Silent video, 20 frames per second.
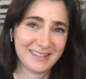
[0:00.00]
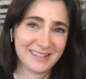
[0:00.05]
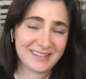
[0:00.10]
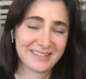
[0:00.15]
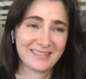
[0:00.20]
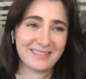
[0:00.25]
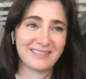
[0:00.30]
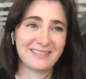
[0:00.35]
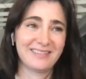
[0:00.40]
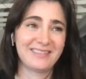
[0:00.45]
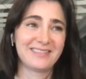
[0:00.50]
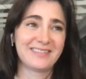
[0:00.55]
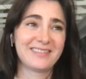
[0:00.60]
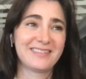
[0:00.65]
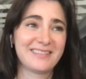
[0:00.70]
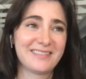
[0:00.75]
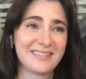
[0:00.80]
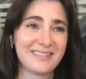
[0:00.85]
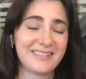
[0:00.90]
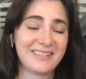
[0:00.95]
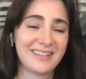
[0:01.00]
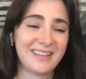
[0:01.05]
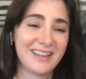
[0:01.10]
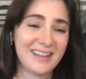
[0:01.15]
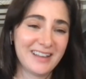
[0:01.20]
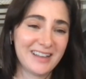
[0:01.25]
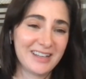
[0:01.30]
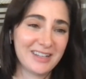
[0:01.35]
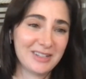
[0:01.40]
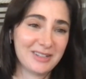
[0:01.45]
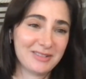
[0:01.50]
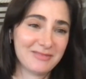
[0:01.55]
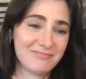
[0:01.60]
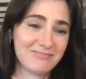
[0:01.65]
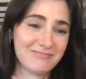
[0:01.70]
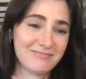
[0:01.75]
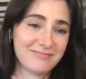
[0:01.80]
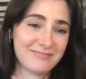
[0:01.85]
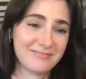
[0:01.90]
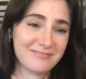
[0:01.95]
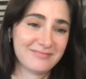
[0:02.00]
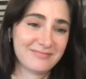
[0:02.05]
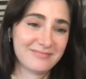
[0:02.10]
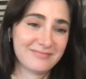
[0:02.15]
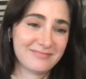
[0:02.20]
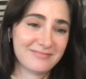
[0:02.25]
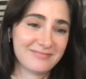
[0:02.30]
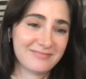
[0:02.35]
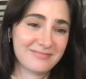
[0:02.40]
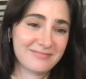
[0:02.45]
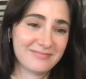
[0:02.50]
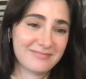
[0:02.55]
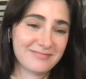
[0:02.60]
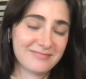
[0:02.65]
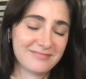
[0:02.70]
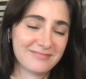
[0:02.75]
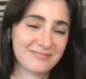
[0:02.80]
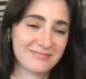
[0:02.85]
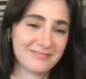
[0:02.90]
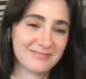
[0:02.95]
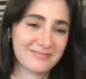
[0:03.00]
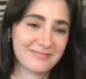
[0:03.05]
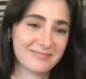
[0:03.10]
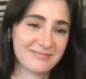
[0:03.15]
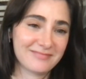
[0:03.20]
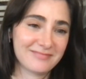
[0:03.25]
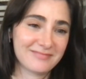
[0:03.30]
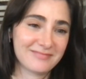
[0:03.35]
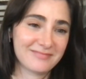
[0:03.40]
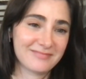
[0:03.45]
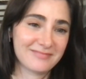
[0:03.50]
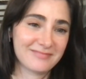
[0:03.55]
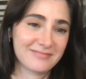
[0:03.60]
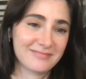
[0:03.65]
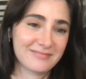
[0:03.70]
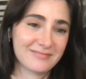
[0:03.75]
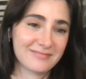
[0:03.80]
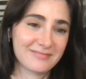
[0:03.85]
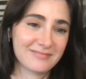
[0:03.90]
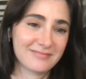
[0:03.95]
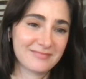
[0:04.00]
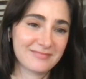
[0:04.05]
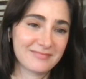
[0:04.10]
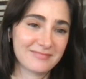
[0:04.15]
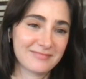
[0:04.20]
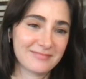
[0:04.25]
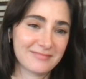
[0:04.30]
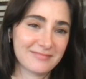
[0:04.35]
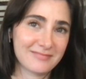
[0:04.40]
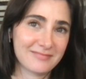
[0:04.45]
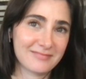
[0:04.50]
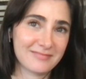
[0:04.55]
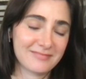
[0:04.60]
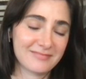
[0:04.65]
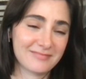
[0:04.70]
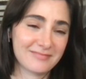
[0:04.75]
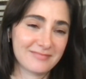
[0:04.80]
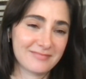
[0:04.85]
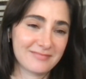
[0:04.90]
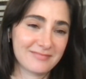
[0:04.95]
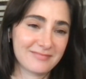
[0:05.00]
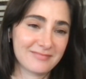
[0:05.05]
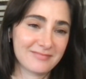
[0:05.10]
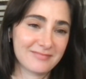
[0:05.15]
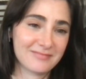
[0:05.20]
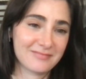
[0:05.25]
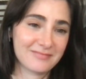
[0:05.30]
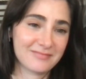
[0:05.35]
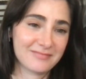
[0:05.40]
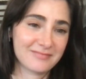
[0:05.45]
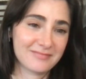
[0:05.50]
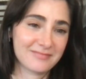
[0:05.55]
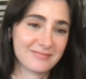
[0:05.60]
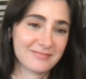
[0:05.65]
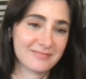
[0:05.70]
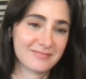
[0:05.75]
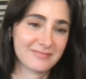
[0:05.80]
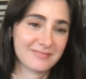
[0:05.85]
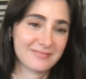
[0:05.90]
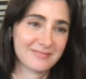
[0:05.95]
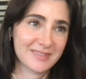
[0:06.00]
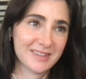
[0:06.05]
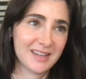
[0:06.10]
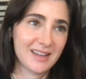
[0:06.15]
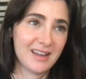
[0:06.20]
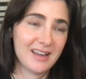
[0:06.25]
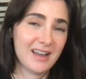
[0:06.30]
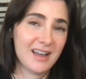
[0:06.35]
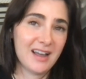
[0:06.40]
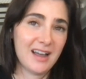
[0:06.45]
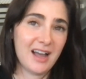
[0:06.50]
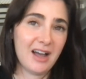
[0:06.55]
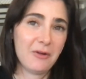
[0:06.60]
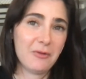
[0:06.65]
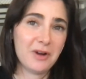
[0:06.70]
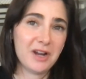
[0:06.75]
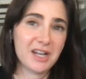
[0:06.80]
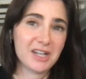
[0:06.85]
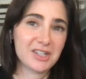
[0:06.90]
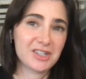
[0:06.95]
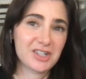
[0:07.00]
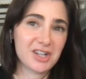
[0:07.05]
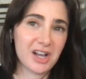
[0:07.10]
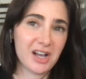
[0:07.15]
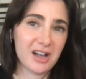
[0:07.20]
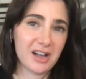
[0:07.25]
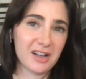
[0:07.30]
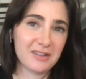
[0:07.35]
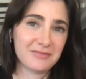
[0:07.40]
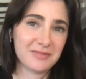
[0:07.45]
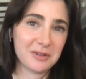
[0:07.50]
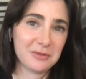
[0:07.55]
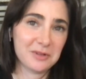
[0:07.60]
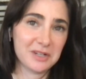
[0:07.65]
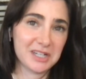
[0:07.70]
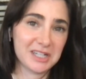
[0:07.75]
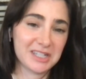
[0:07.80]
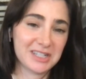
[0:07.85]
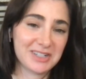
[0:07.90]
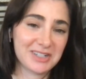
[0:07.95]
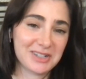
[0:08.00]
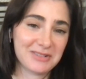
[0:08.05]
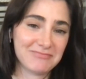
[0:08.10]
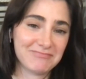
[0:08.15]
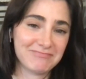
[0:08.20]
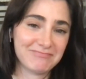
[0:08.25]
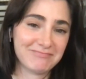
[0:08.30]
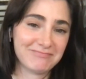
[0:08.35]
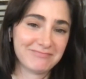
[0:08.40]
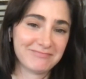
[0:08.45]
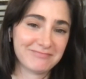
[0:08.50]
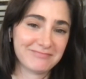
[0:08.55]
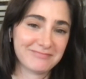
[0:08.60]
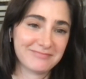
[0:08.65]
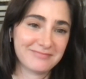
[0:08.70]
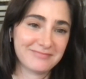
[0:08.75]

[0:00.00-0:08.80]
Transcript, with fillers: I think more and more people just need to know like who you are and what you do, and then it's like it's a wrap because like I, I wish, yeah, I wish. Ignorance.